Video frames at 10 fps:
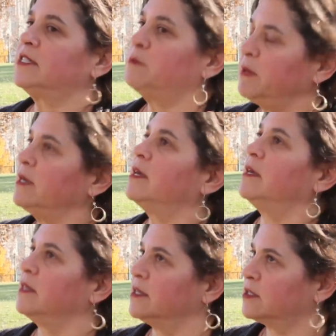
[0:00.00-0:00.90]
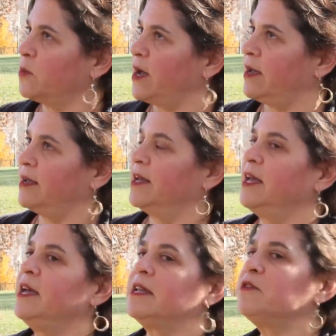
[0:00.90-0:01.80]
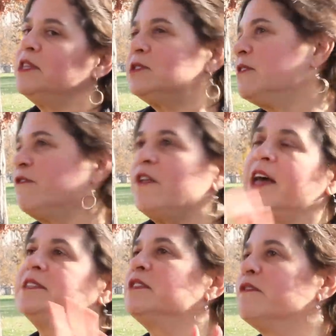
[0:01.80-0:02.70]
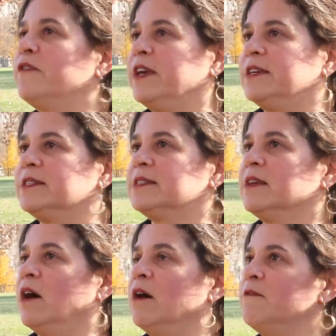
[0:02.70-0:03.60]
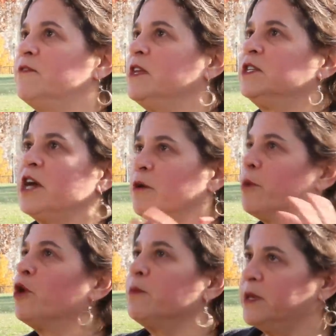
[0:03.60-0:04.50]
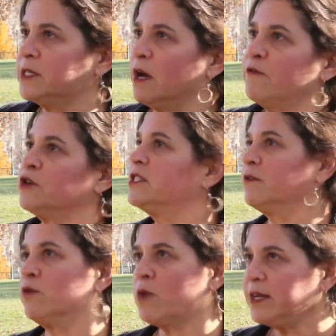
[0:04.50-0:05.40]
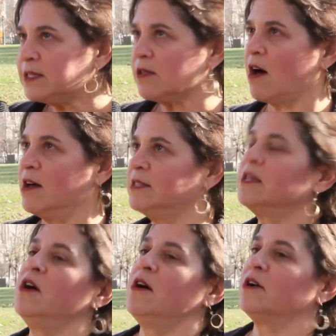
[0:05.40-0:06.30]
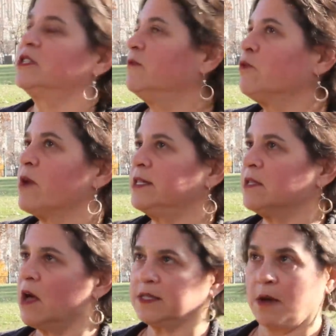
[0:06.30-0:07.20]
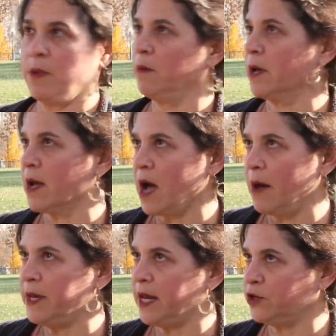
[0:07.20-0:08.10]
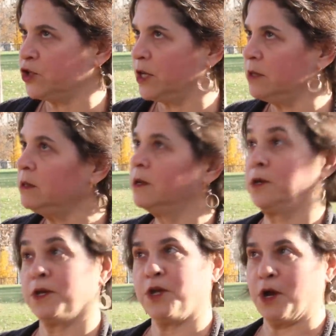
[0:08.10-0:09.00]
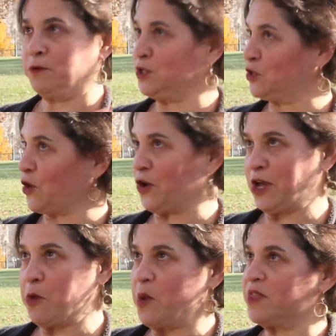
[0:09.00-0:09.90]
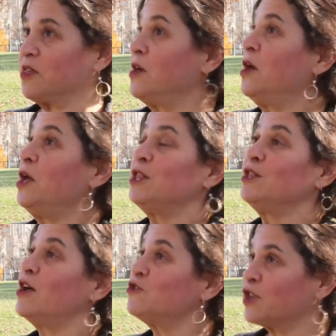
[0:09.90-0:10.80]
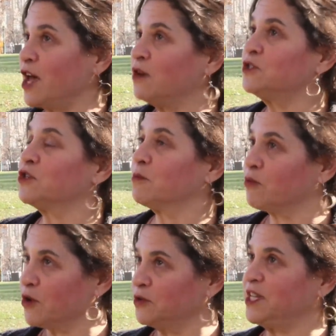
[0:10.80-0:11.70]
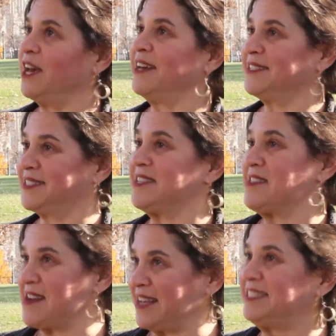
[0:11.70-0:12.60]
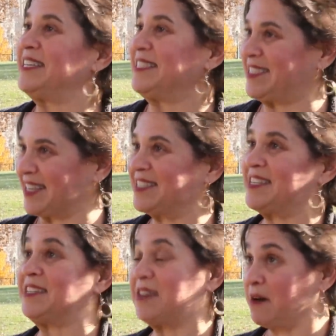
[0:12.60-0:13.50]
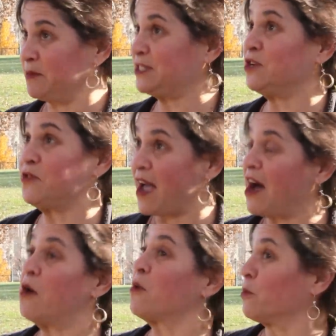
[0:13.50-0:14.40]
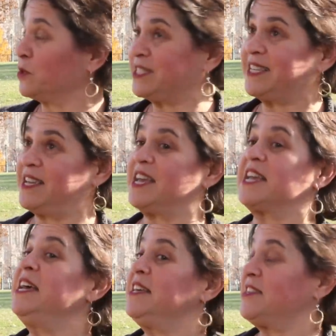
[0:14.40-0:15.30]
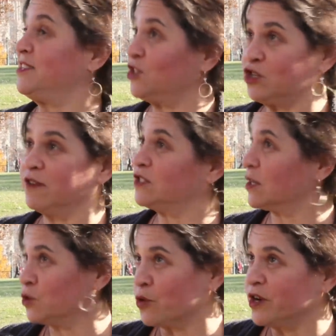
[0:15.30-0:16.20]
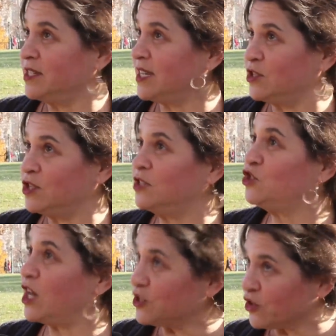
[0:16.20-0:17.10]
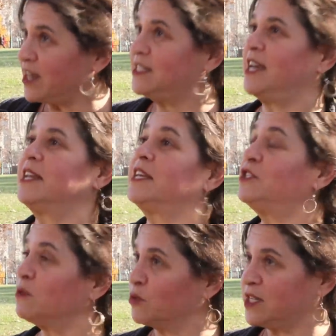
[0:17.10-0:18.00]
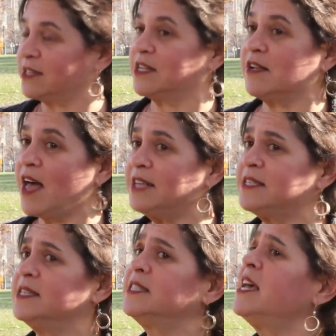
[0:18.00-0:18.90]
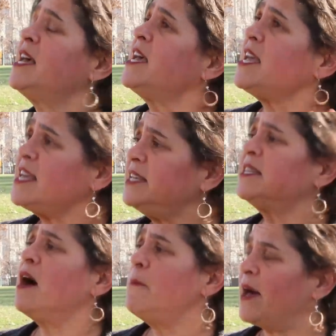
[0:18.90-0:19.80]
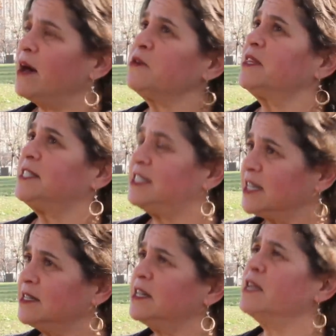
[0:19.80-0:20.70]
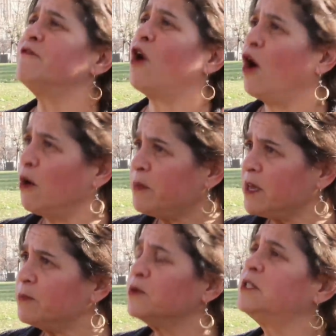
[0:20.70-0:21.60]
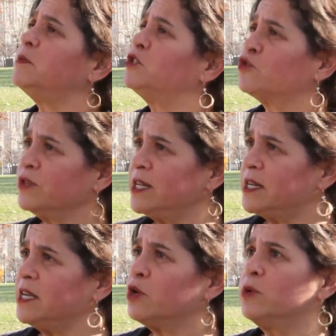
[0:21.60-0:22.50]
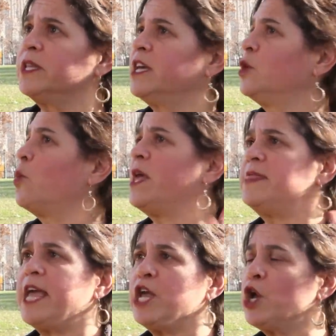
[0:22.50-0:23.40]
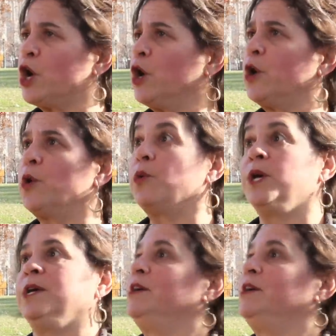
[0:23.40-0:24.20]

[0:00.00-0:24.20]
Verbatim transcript: speak in this way. Now, this flies in the face of the entire purpose of our civil rights laws. Our civil rights laws on public accommodation, you know, starting with lunch counter protests in the nineteen sixties up until now, where we're seeing the addition of sexual orientation and gender identity to protected classes, is about the dignity of all people to be treated equally when they go